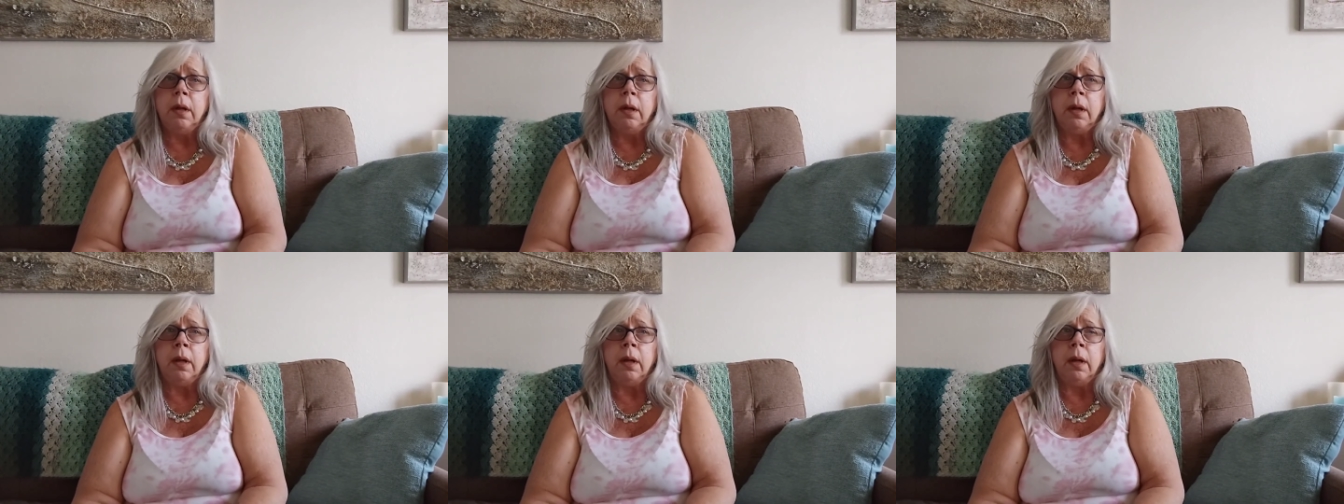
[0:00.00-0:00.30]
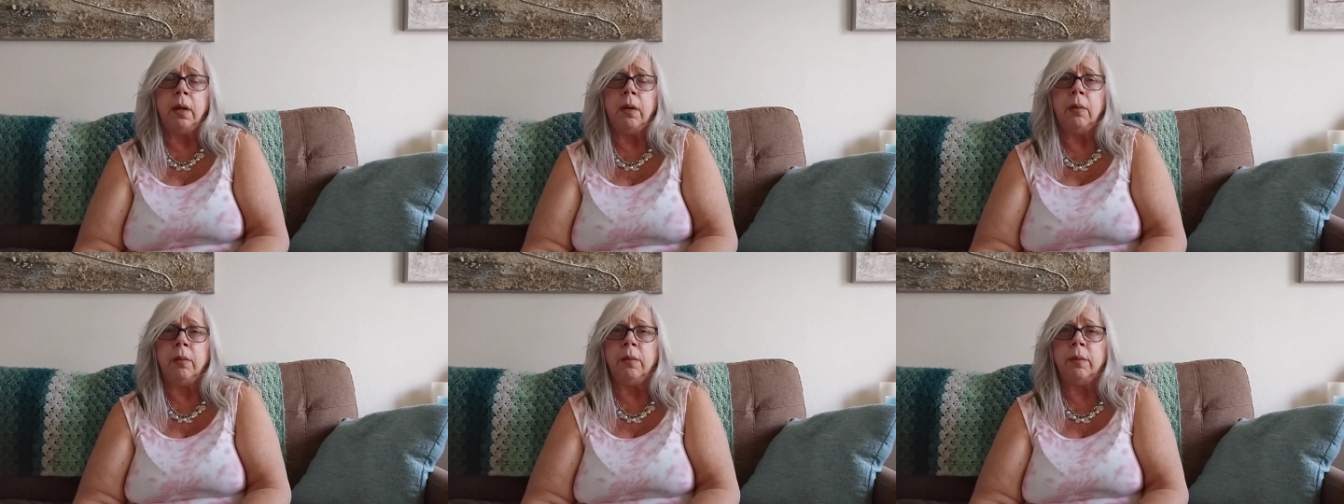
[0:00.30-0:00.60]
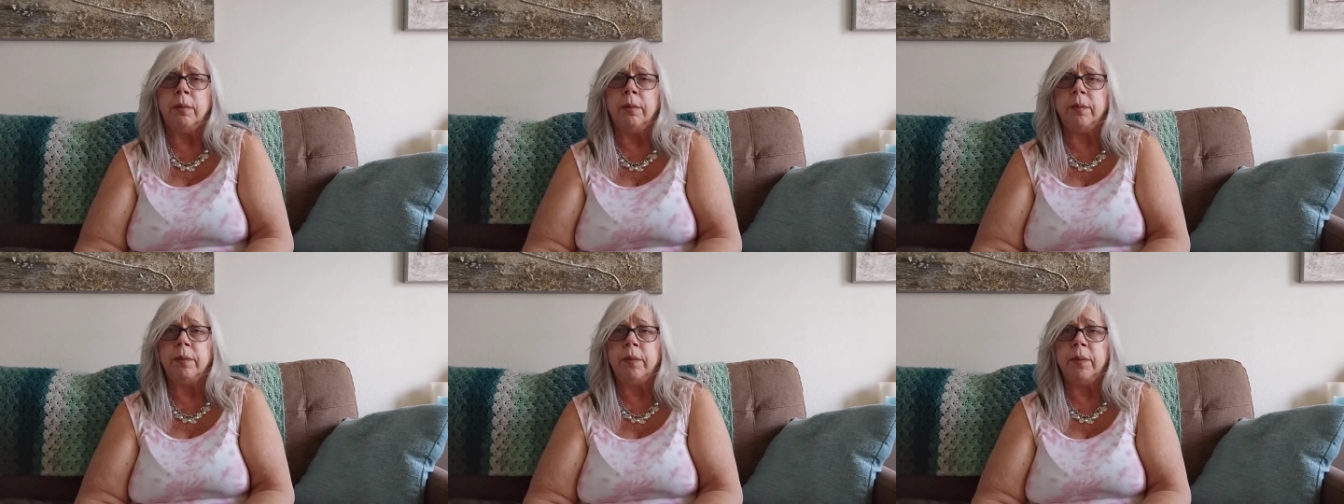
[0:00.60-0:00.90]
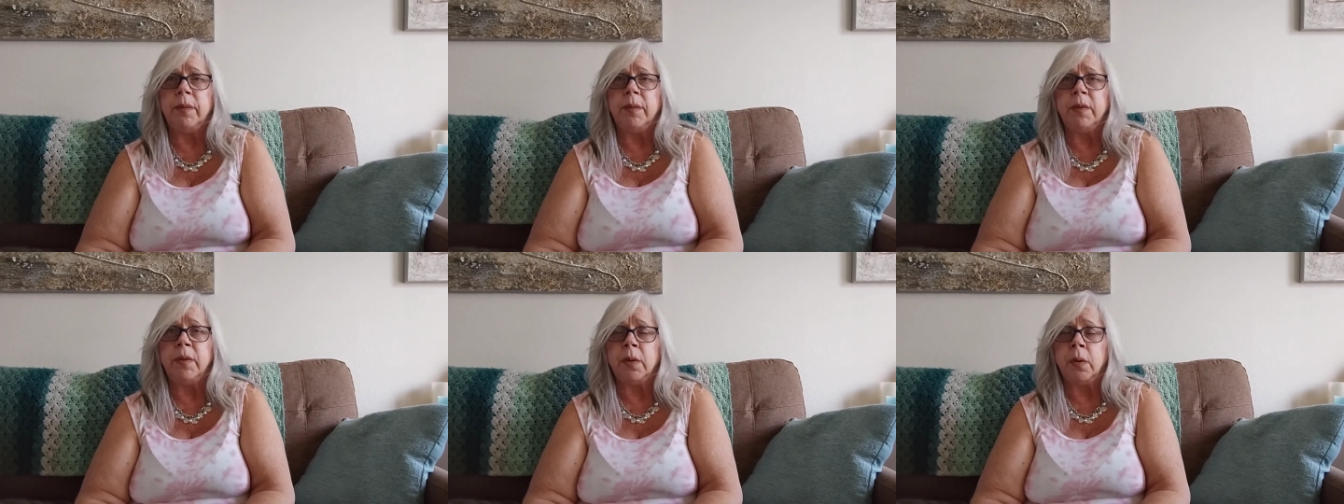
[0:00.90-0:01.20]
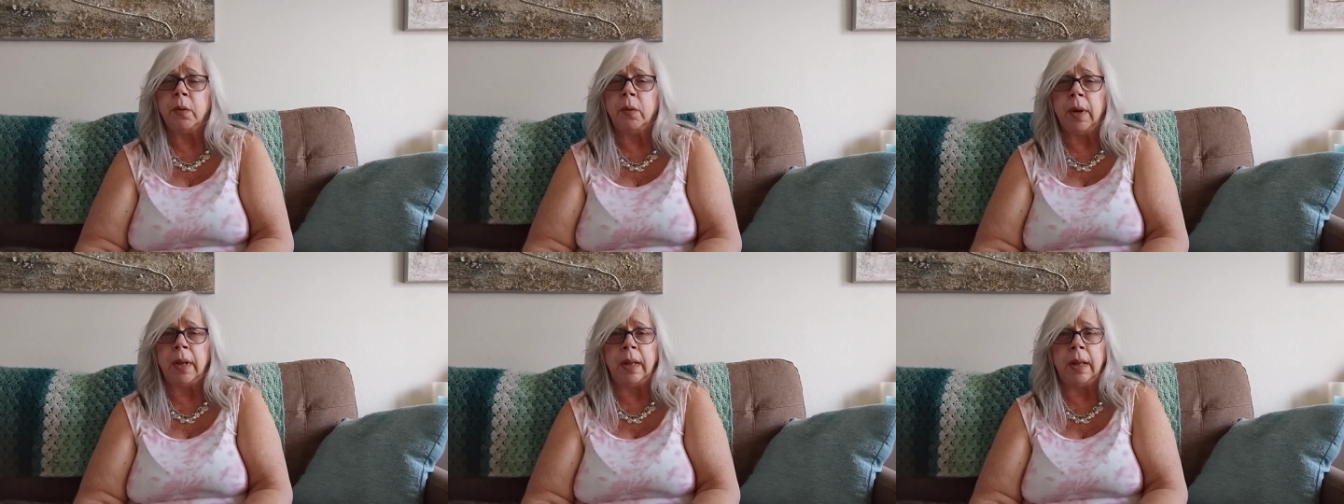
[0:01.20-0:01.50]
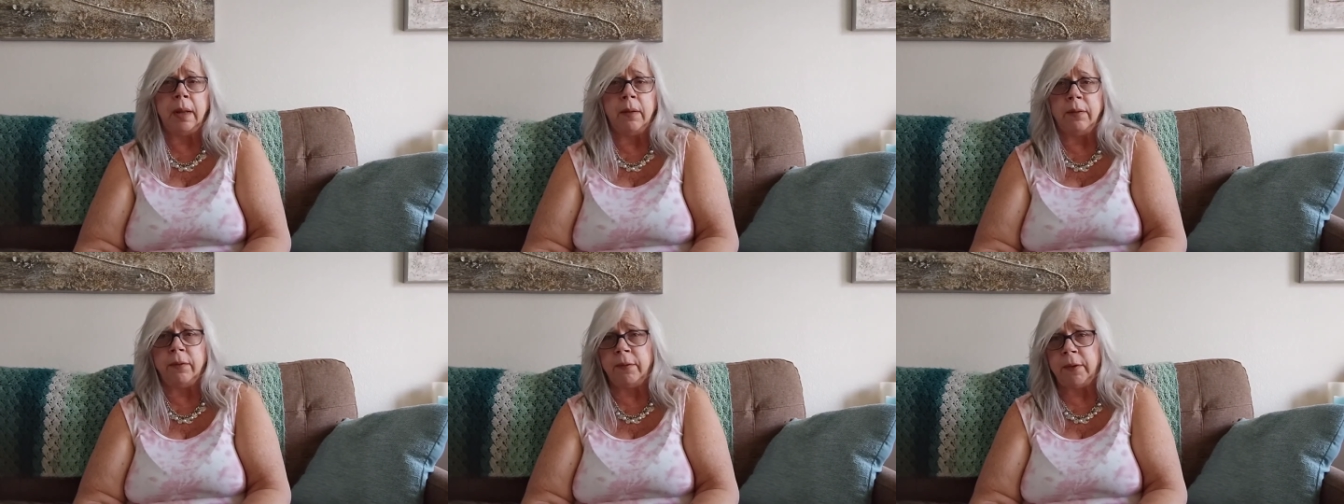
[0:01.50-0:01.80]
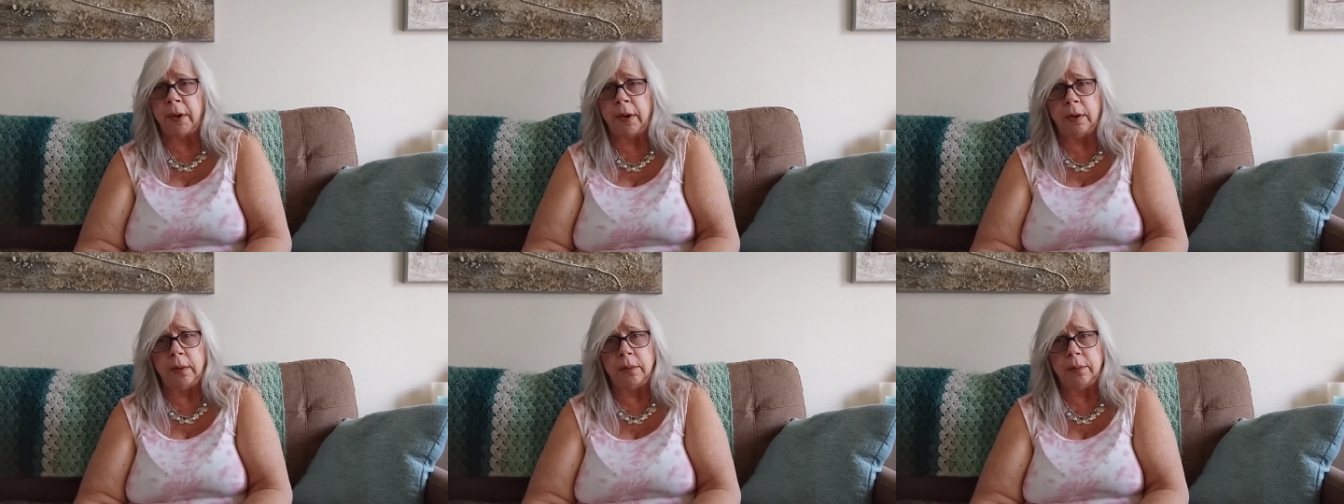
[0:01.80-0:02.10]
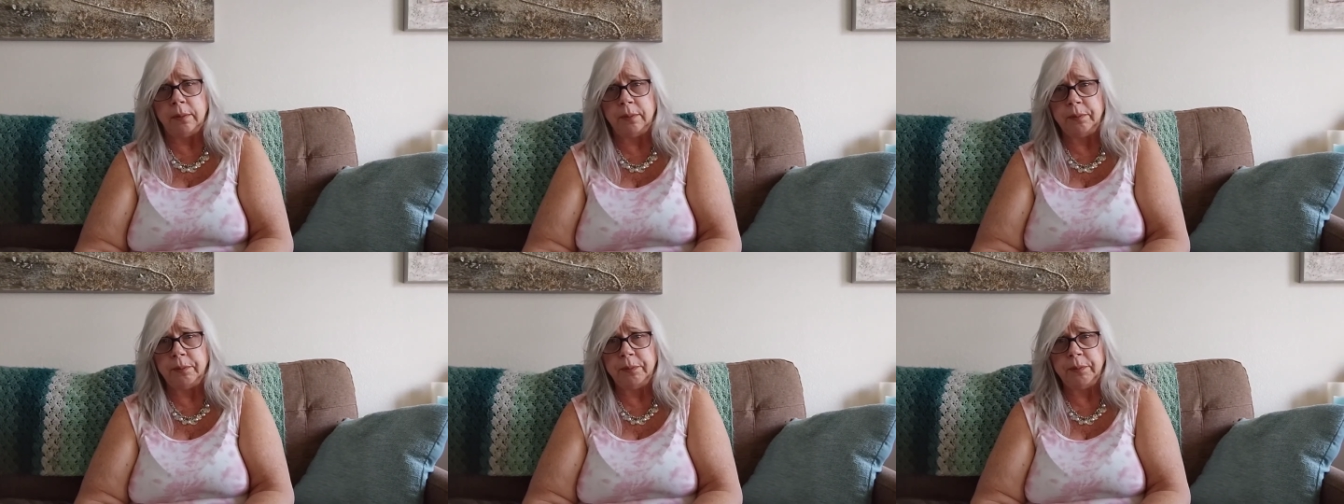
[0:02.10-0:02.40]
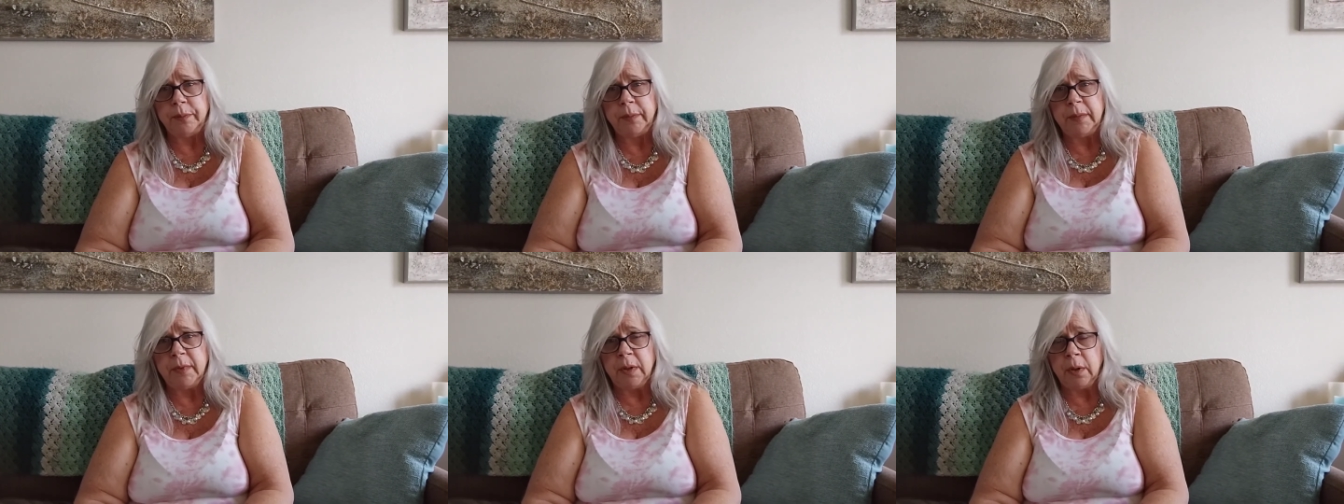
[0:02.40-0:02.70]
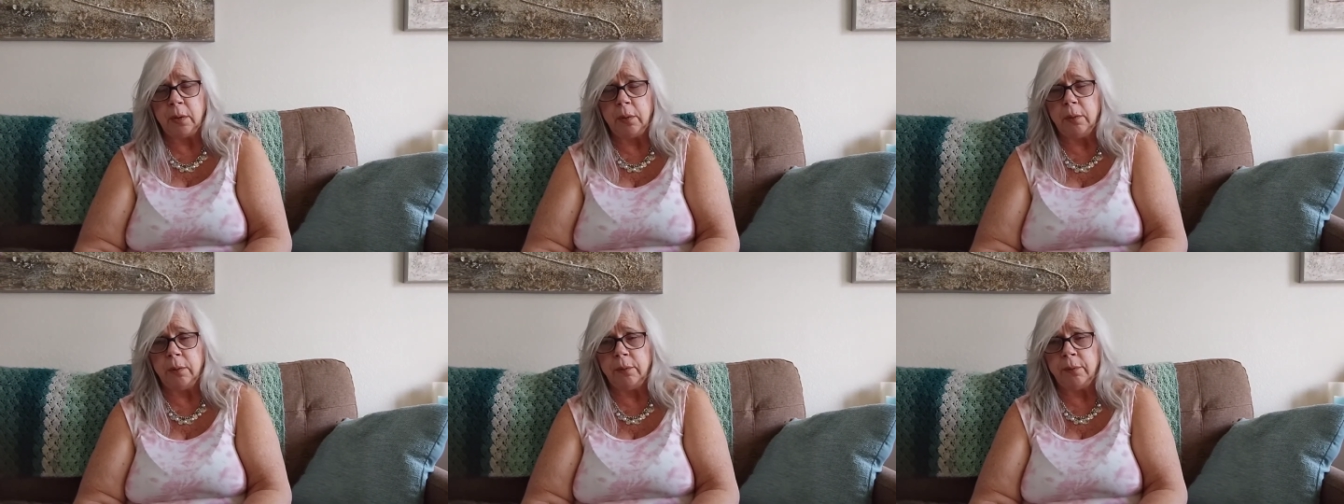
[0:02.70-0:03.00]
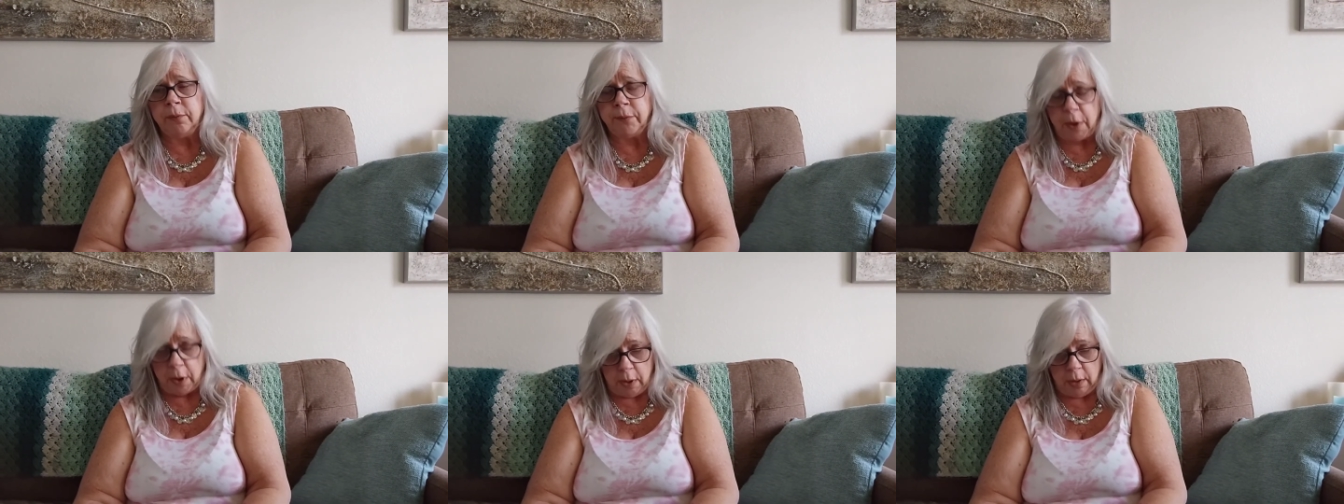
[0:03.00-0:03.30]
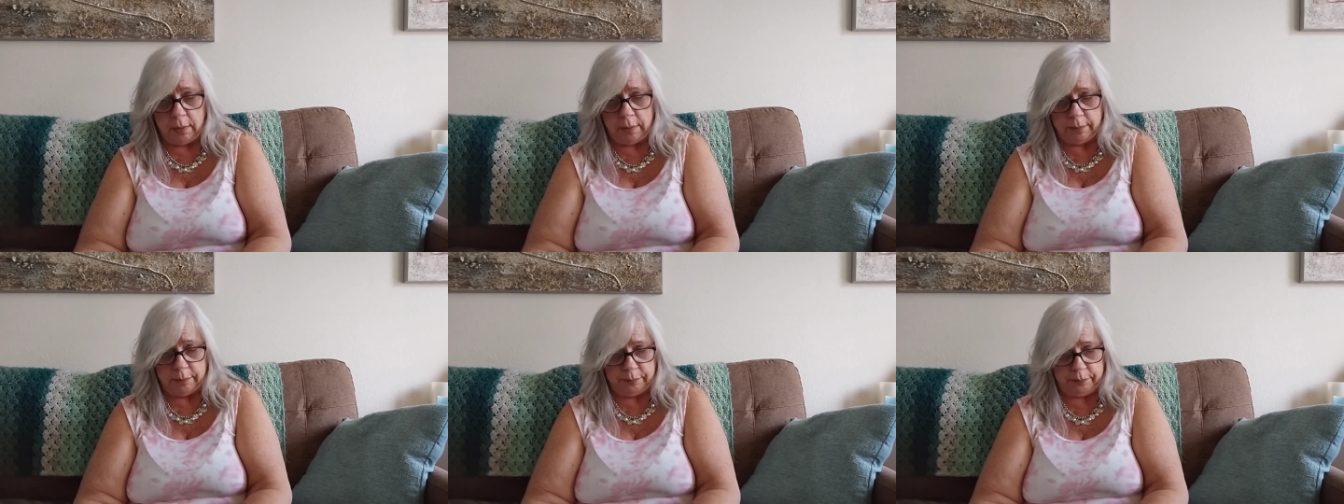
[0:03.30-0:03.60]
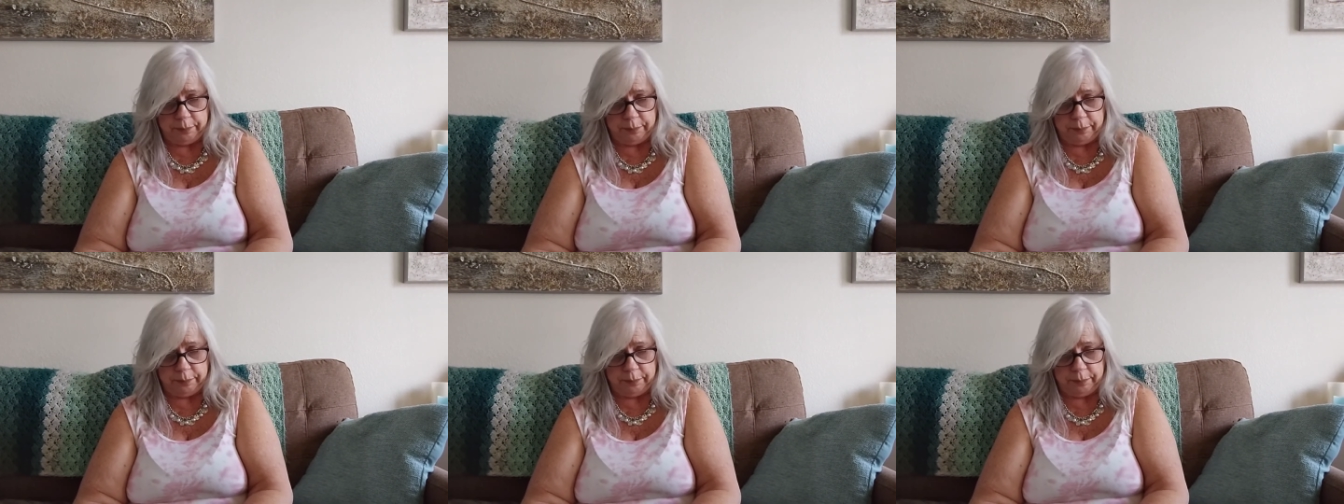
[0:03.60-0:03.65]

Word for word: Um, so I love fall. So fall.